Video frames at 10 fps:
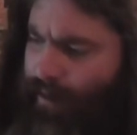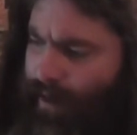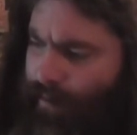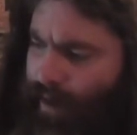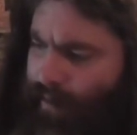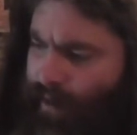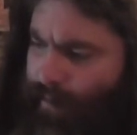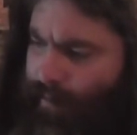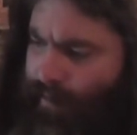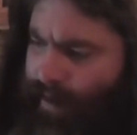Um, we have a
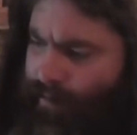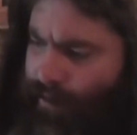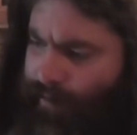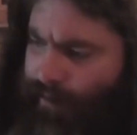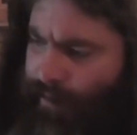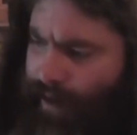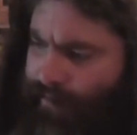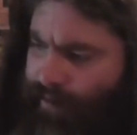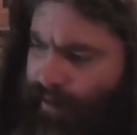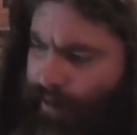couple of lamb chops that we
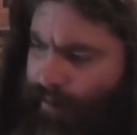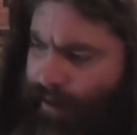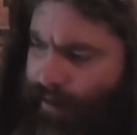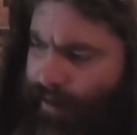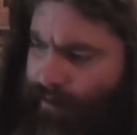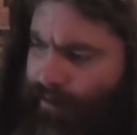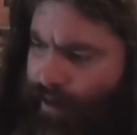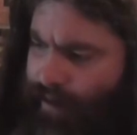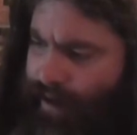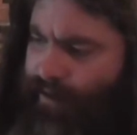had for dinner. I might go out and
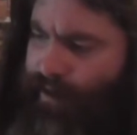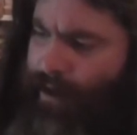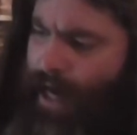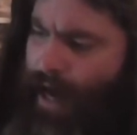try that actually.